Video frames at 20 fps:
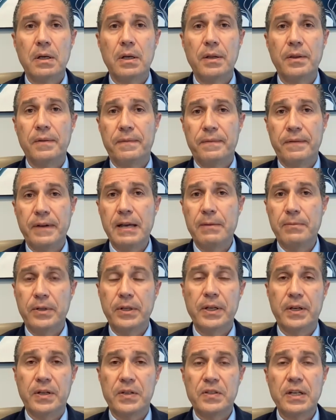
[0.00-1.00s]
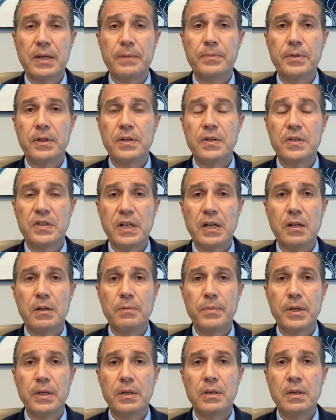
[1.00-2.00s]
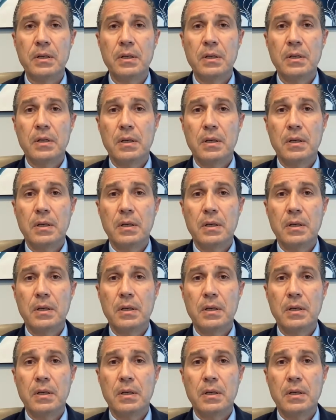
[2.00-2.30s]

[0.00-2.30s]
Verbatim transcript: uh, the family accepted a settlement